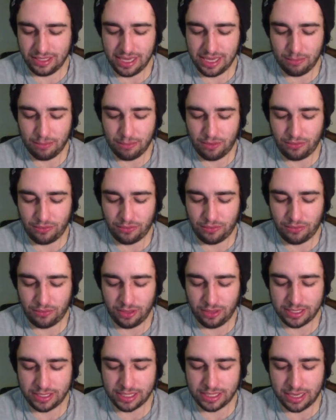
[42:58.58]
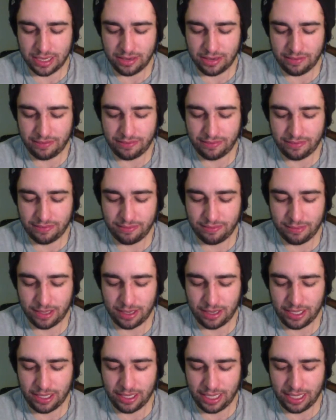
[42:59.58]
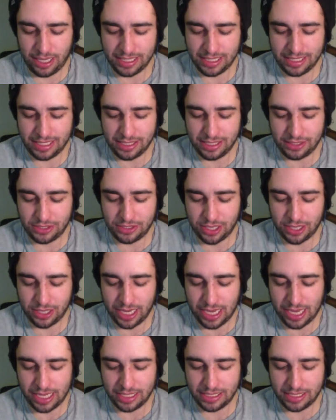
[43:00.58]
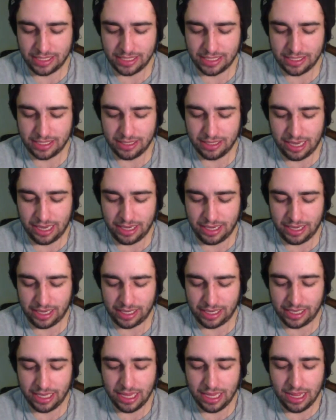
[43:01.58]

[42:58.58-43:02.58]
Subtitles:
Wolf role is kind of where I see this journey ending.